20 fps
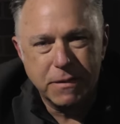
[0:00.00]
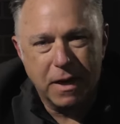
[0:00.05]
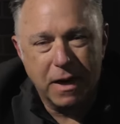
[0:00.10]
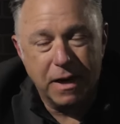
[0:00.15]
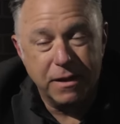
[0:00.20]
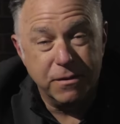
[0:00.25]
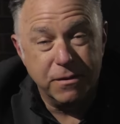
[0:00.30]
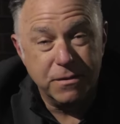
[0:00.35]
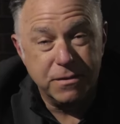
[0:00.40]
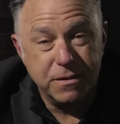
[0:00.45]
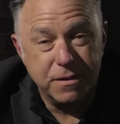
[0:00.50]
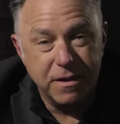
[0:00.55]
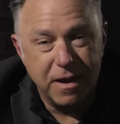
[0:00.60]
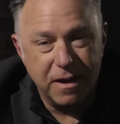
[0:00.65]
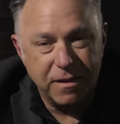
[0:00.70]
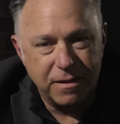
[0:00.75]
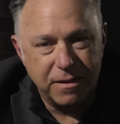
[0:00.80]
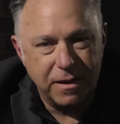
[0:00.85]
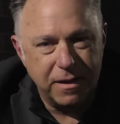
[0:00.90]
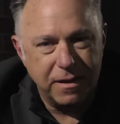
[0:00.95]
And there's
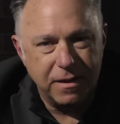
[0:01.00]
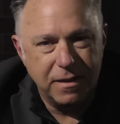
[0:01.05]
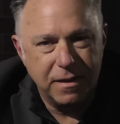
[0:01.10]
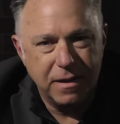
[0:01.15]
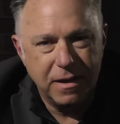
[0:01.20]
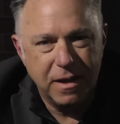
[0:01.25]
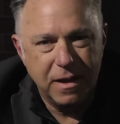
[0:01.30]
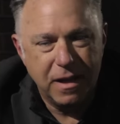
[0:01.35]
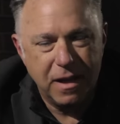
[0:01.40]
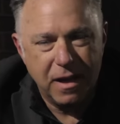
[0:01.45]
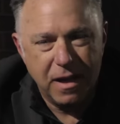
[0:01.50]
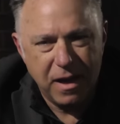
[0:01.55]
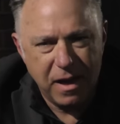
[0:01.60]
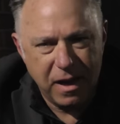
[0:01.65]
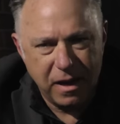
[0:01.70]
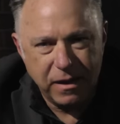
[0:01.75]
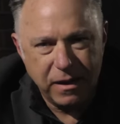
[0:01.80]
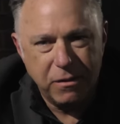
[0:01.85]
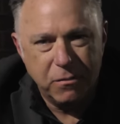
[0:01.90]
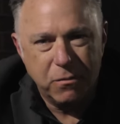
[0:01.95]
nothing
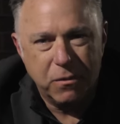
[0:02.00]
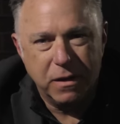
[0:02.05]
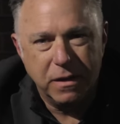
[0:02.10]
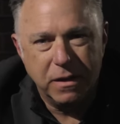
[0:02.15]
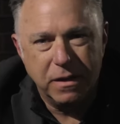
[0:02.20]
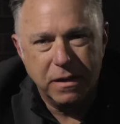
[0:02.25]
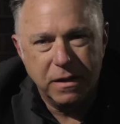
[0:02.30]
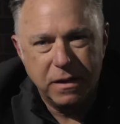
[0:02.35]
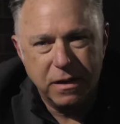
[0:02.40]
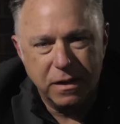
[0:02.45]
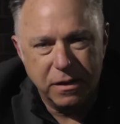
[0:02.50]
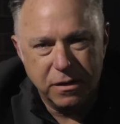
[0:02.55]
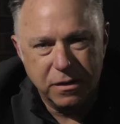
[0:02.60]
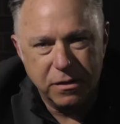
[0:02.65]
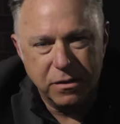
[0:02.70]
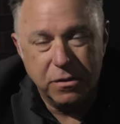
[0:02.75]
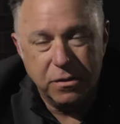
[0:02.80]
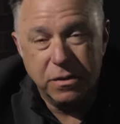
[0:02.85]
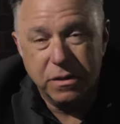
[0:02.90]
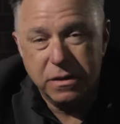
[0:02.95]
anyone can
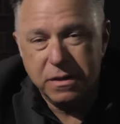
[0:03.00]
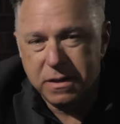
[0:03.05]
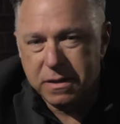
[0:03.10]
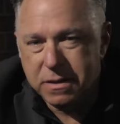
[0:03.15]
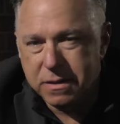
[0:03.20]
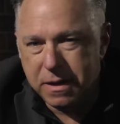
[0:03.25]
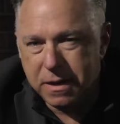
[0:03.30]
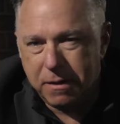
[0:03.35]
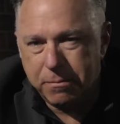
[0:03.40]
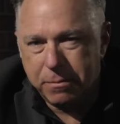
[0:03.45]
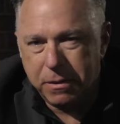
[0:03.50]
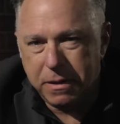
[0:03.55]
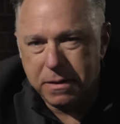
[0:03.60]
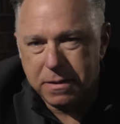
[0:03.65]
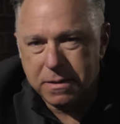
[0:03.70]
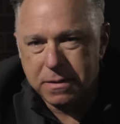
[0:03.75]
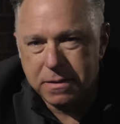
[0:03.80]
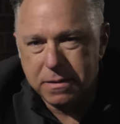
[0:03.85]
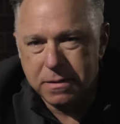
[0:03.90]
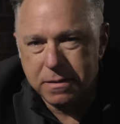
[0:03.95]
do to stop
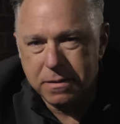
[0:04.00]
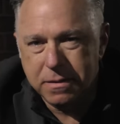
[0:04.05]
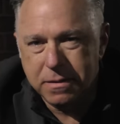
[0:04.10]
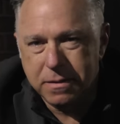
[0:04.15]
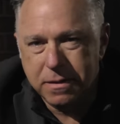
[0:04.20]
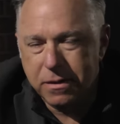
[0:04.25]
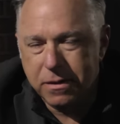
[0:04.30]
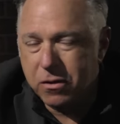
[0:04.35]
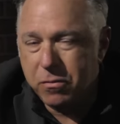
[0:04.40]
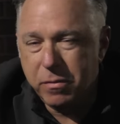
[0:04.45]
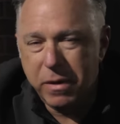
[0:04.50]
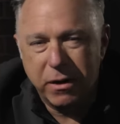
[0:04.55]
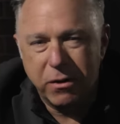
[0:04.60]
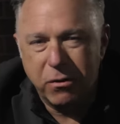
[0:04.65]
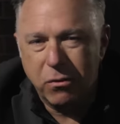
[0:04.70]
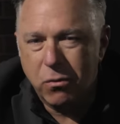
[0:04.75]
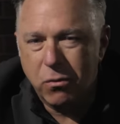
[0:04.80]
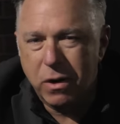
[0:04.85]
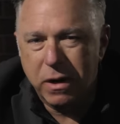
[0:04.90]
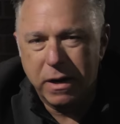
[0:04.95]
us, no matter
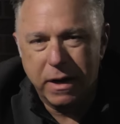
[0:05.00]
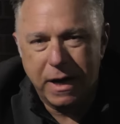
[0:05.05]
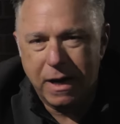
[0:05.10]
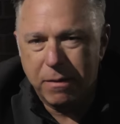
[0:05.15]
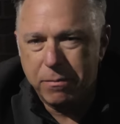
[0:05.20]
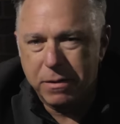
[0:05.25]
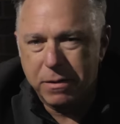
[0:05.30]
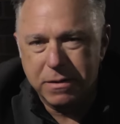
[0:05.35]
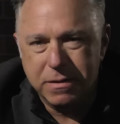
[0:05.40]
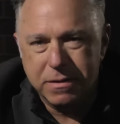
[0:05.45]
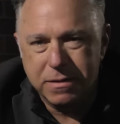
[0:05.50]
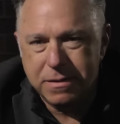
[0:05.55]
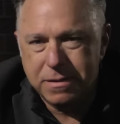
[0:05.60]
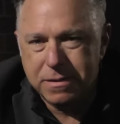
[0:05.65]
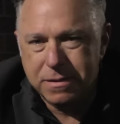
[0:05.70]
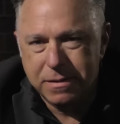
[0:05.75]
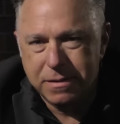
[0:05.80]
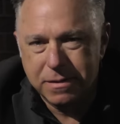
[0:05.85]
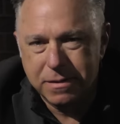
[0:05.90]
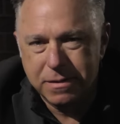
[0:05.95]
what
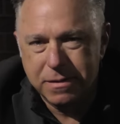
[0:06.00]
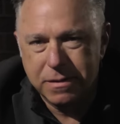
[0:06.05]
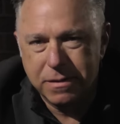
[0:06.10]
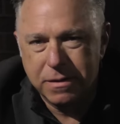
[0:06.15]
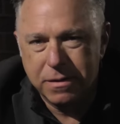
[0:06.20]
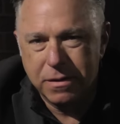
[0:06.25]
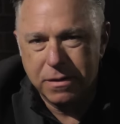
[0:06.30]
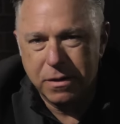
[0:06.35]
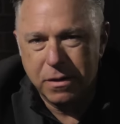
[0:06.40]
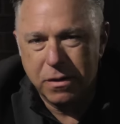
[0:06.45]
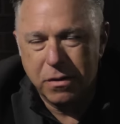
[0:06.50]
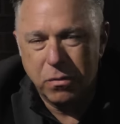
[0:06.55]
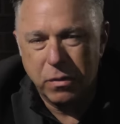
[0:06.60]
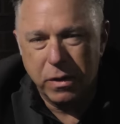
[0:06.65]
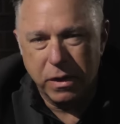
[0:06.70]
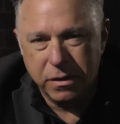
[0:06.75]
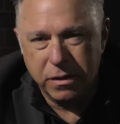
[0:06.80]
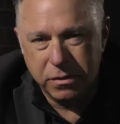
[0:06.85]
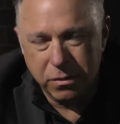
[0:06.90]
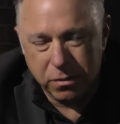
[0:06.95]
happens.
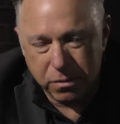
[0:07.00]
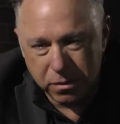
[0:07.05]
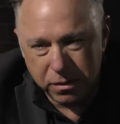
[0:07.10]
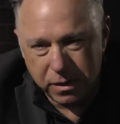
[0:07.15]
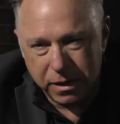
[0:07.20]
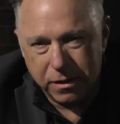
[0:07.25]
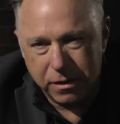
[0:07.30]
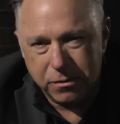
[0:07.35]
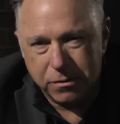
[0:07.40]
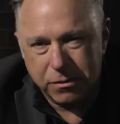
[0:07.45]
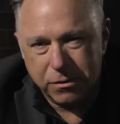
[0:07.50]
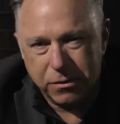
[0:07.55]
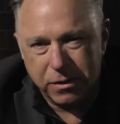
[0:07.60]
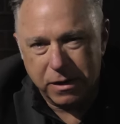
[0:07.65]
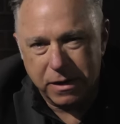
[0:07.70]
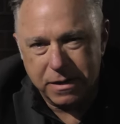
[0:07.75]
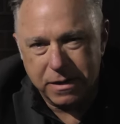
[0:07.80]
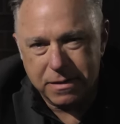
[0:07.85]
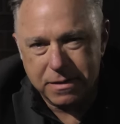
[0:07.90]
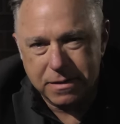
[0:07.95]
We adore thee, O
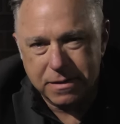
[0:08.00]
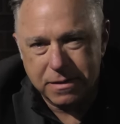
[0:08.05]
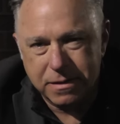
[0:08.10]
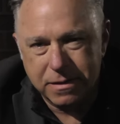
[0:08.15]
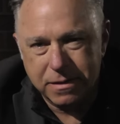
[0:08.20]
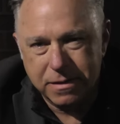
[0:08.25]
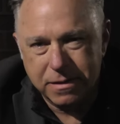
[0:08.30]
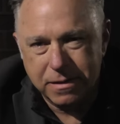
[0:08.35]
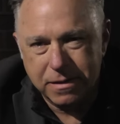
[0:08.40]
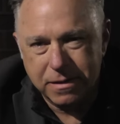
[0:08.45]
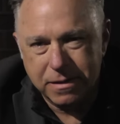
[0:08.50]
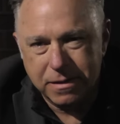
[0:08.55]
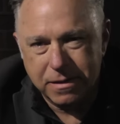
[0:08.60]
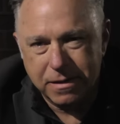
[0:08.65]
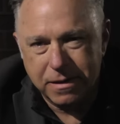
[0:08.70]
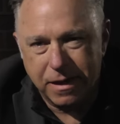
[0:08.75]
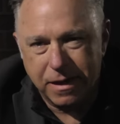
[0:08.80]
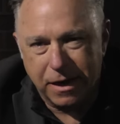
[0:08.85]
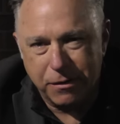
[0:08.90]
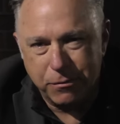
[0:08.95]
Christ,
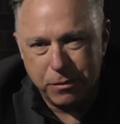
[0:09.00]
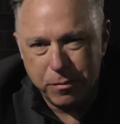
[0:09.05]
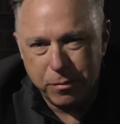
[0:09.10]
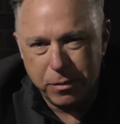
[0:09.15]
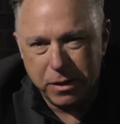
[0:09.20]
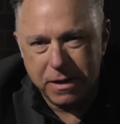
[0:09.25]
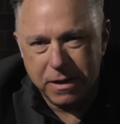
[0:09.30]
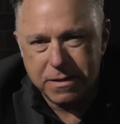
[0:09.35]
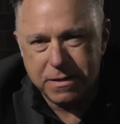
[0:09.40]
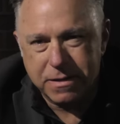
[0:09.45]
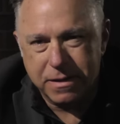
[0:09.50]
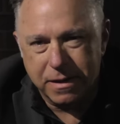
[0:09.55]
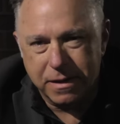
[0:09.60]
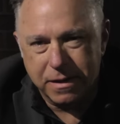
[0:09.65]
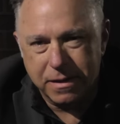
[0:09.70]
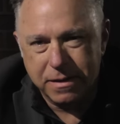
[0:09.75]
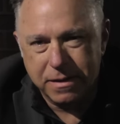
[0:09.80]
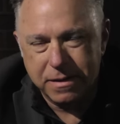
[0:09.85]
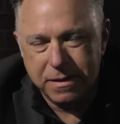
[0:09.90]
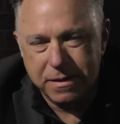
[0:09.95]
and we bless
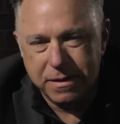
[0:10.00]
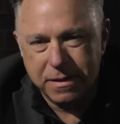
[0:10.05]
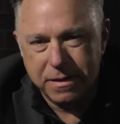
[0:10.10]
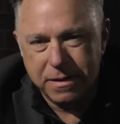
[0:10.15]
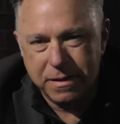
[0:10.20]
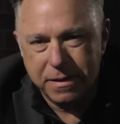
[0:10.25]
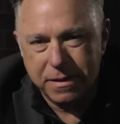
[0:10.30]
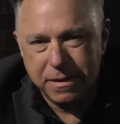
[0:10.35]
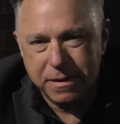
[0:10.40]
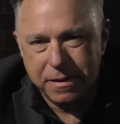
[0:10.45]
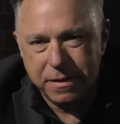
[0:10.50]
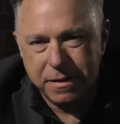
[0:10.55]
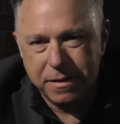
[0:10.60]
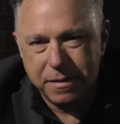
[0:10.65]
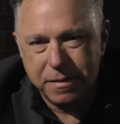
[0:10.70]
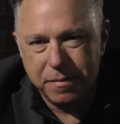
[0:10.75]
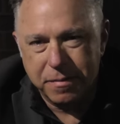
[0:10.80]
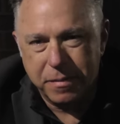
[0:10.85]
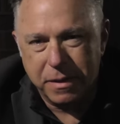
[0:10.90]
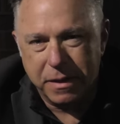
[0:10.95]
thee,
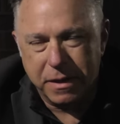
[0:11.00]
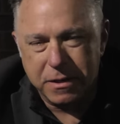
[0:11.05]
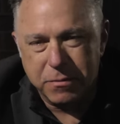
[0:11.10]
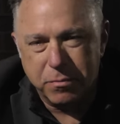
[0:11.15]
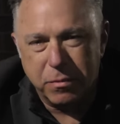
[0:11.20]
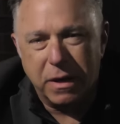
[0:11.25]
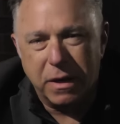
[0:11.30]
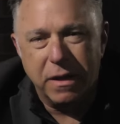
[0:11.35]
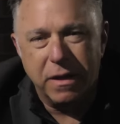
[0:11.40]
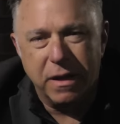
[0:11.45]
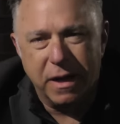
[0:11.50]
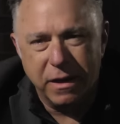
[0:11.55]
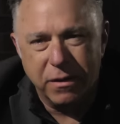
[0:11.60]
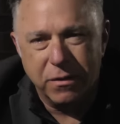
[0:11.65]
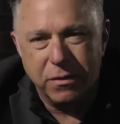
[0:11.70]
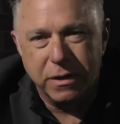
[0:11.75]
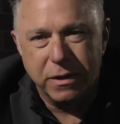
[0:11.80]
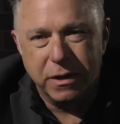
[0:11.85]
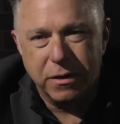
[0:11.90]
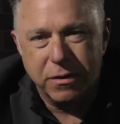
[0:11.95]
because by thy
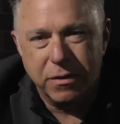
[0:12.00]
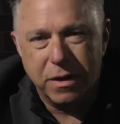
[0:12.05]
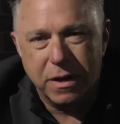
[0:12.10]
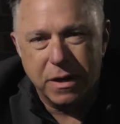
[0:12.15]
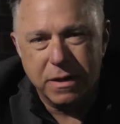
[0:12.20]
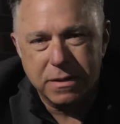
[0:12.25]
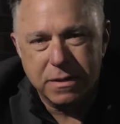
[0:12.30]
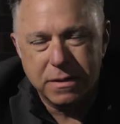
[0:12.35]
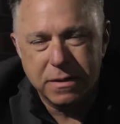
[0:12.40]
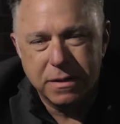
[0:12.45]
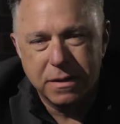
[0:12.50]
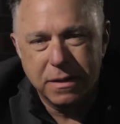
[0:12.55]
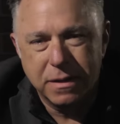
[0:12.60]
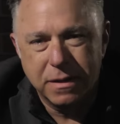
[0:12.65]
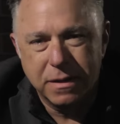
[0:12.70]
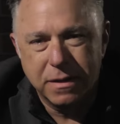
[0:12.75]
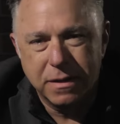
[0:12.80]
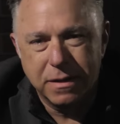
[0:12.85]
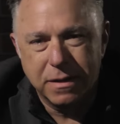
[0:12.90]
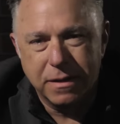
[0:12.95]
holy cross,
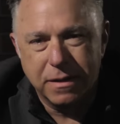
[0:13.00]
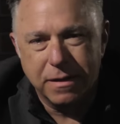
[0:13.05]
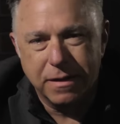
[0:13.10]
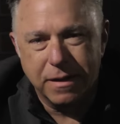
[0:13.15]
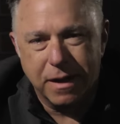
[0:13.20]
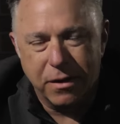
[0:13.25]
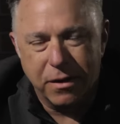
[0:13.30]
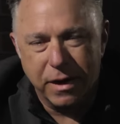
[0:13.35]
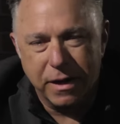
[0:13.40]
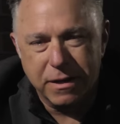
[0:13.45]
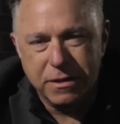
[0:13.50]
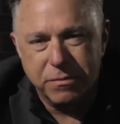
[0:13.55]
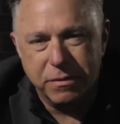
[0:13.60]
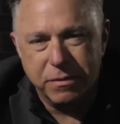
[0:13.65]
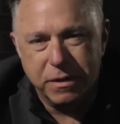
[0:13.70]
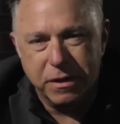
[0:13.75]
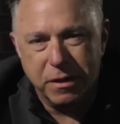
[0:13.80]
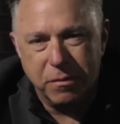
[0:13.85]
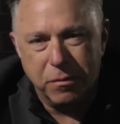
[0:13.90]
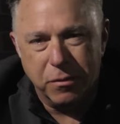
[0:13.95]
thou hast
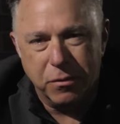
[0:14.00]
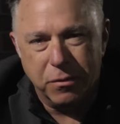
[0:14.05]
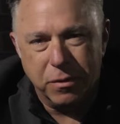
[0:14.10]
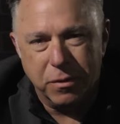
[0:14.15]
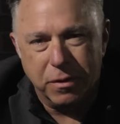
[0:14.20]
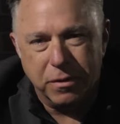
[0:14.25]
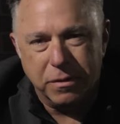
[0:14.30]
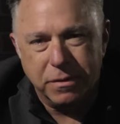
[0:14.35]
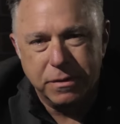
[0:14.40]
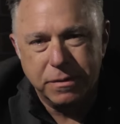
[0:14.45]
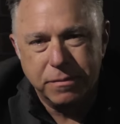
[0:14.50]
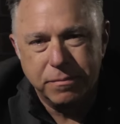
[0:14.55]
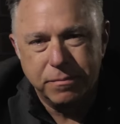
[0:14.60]
redeemed the world.